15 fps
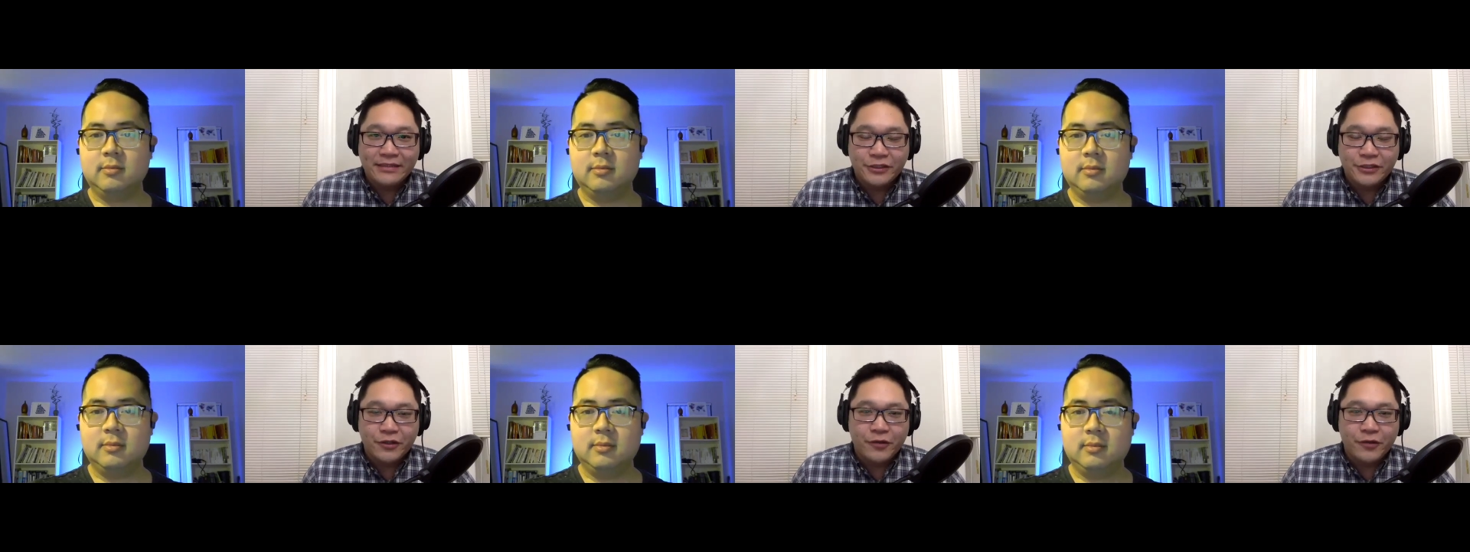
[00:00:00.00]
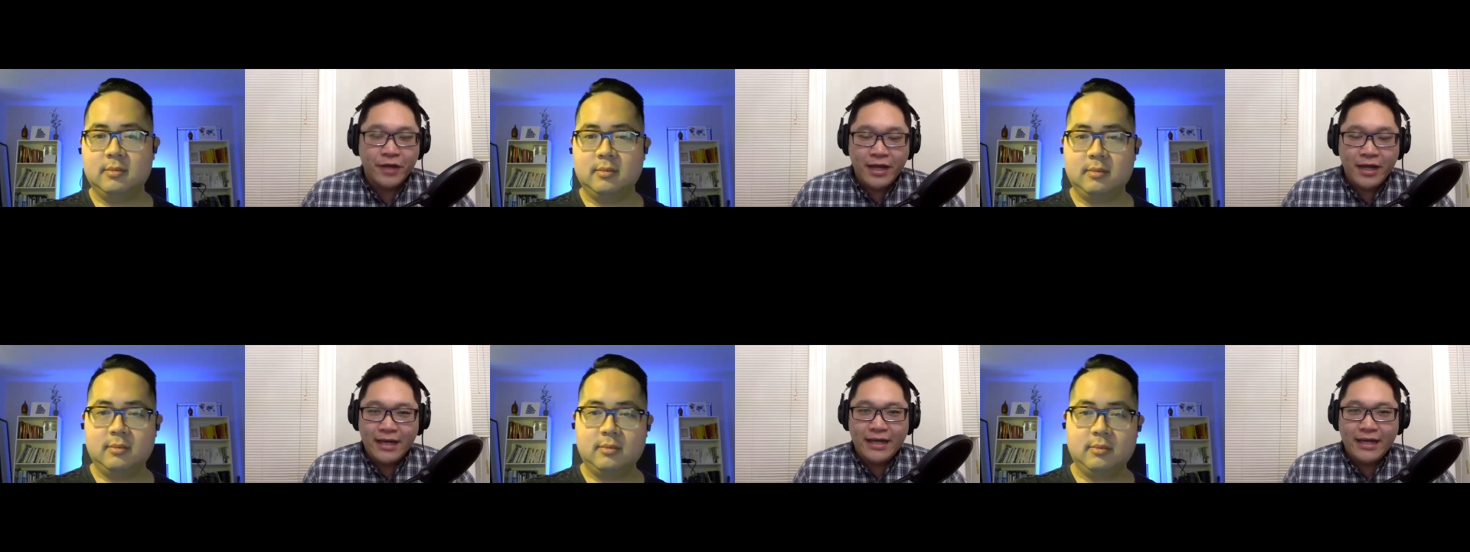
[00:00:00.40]
Speaker 1: So
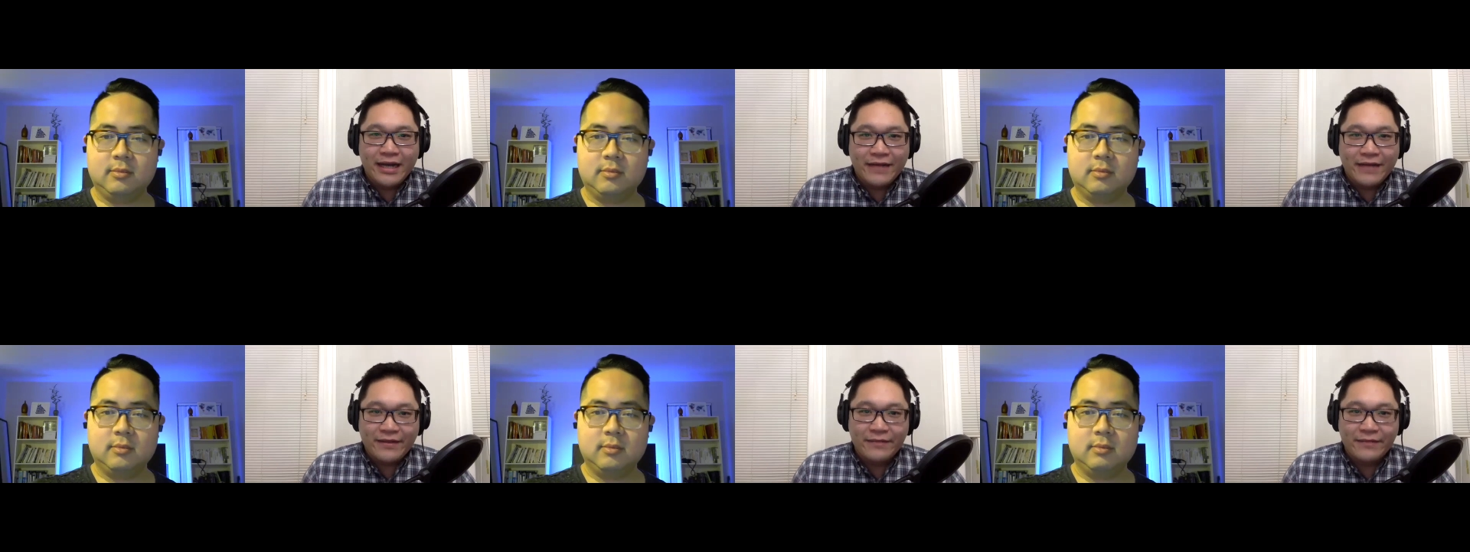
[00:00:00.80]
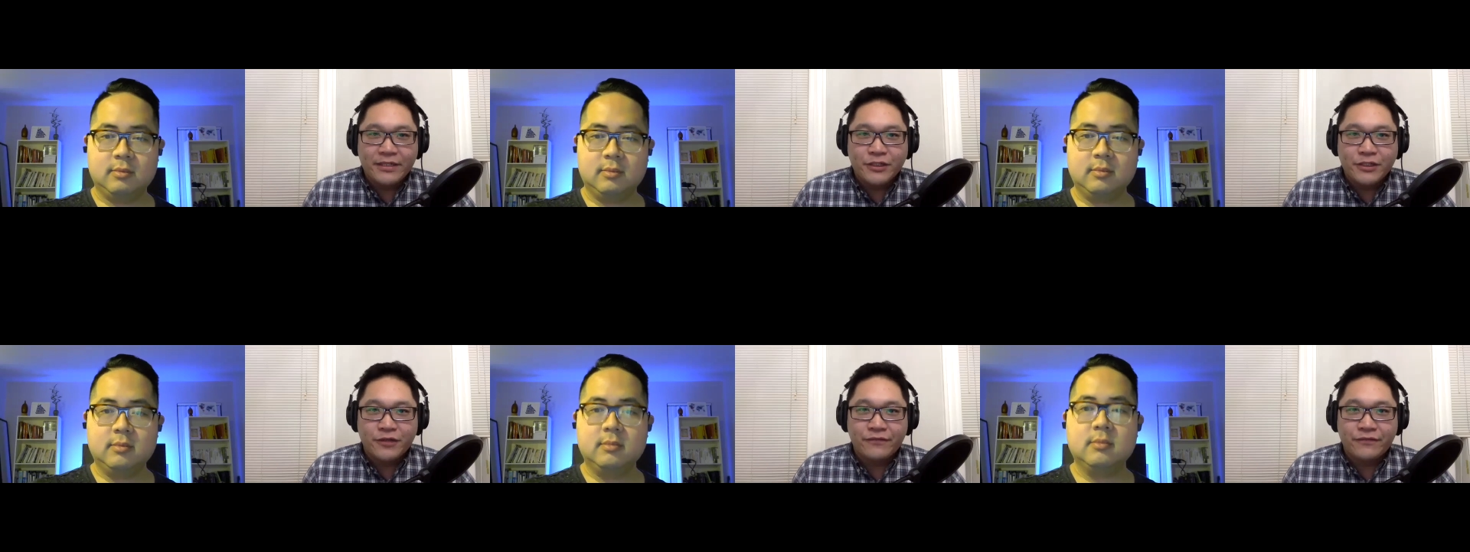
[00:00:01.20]
uh, I've had the
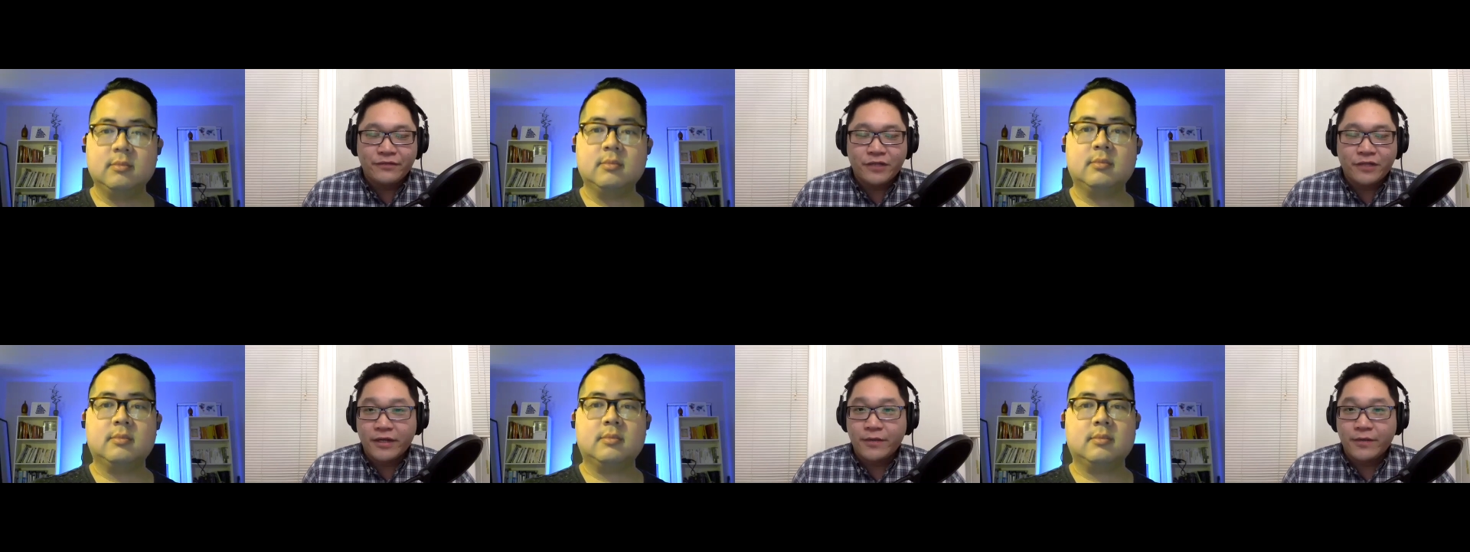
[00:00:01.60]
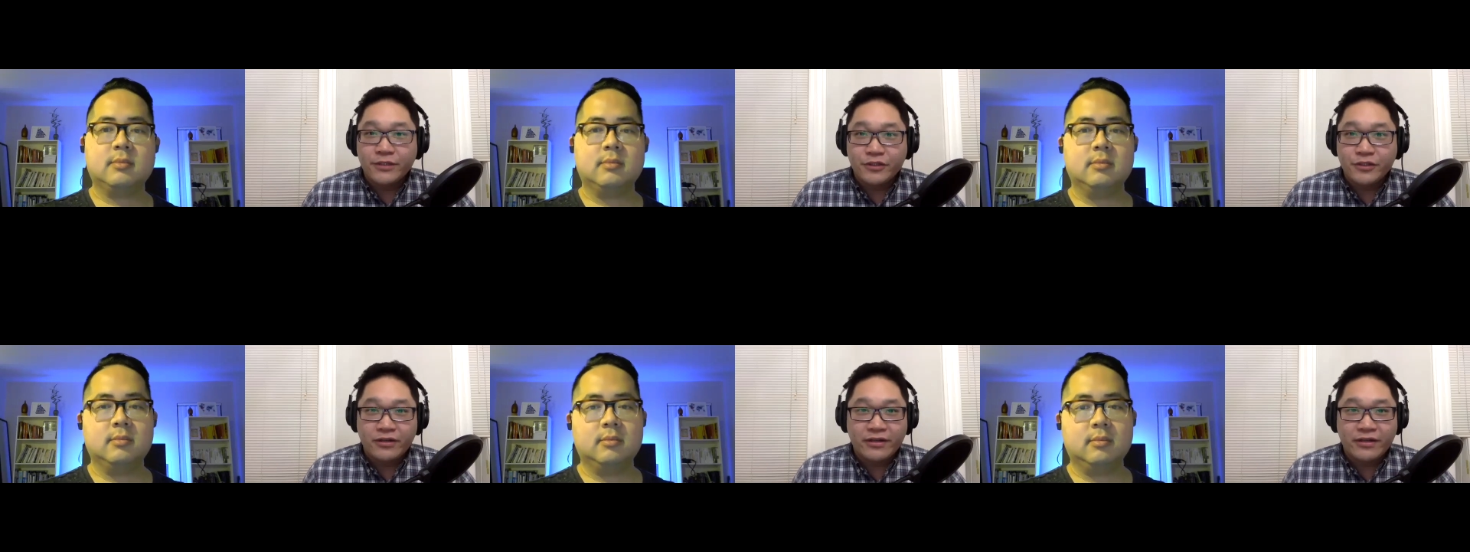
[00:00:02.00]
pleasure of talking with
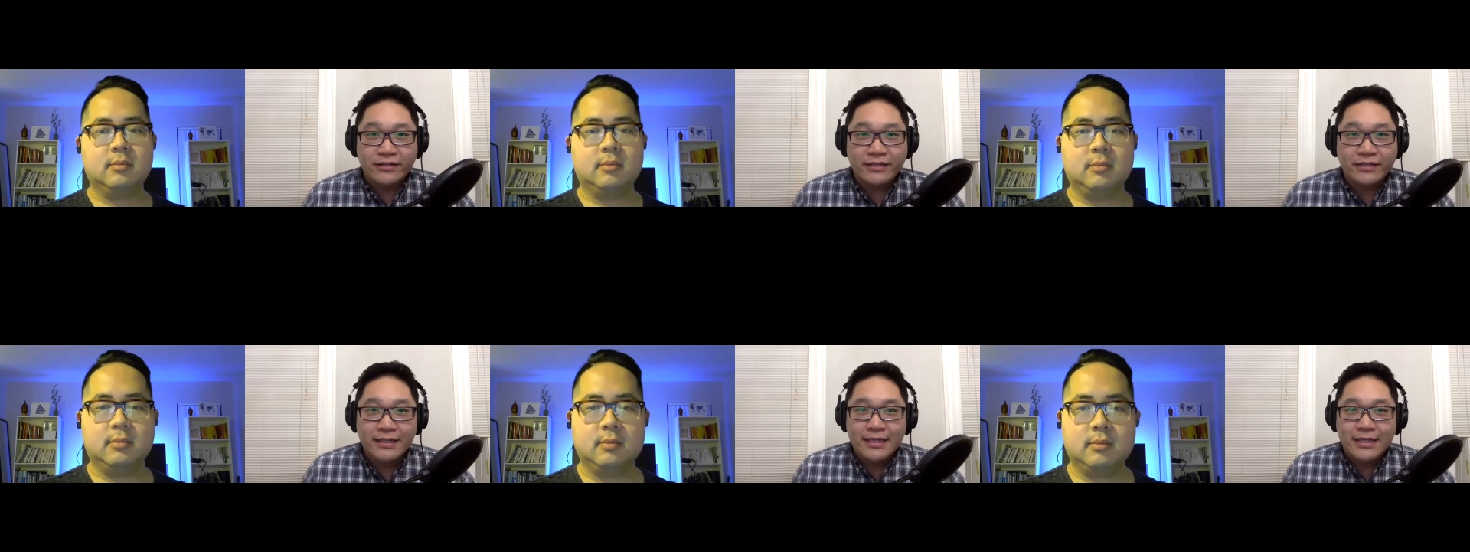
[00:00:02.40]
Gerard,